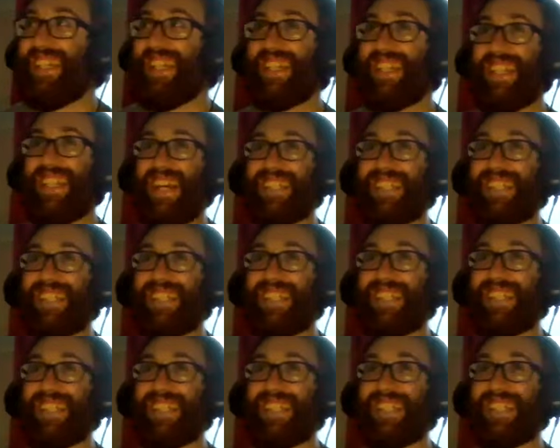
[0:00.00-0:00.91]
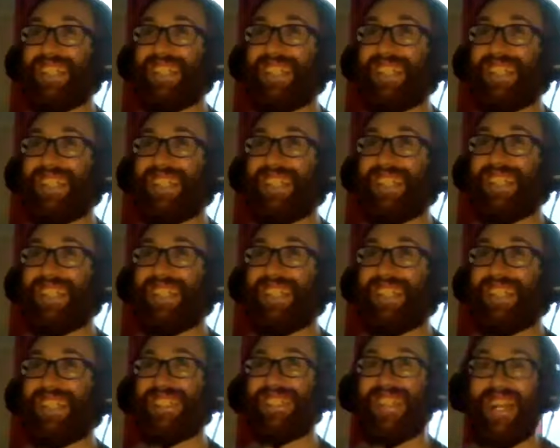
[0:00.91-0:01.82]
That's exactly
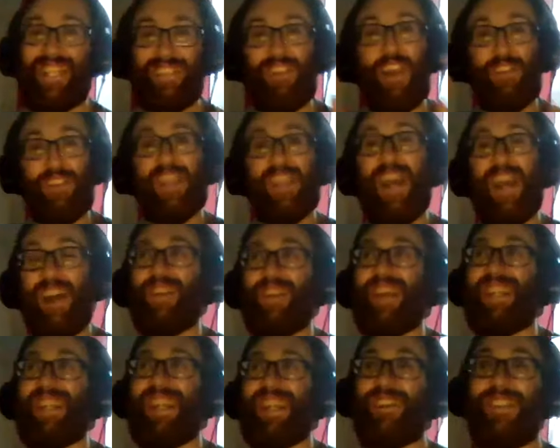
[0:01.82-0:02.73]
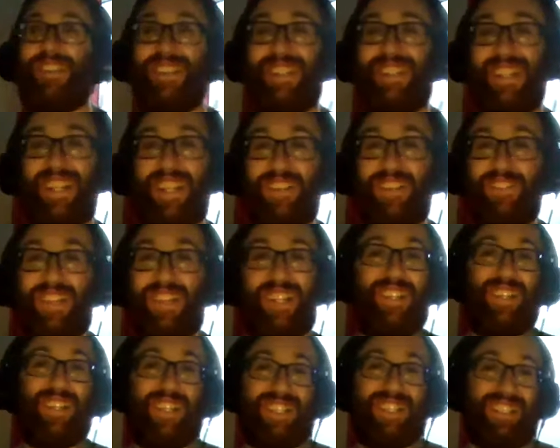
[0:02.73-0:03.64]
where we are right now.
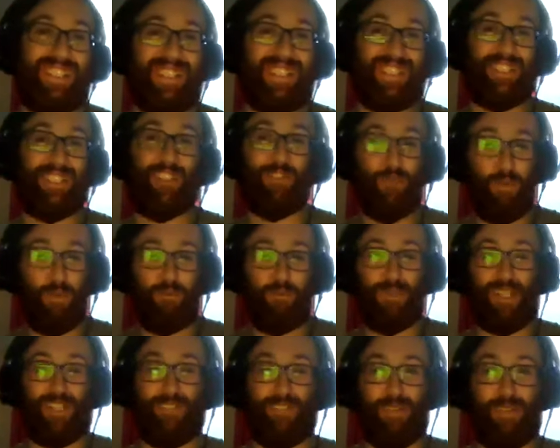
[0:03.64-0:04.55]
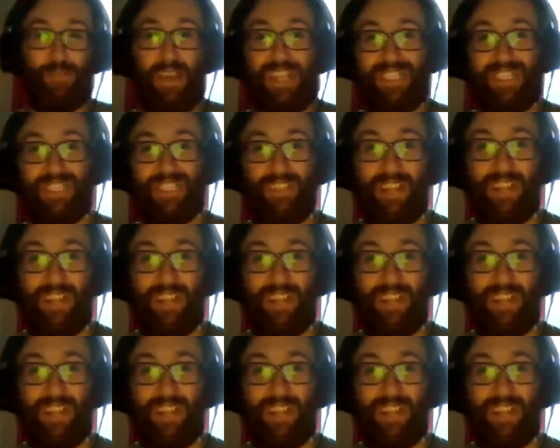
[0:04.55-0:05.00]
Looking at the crumbling remains of our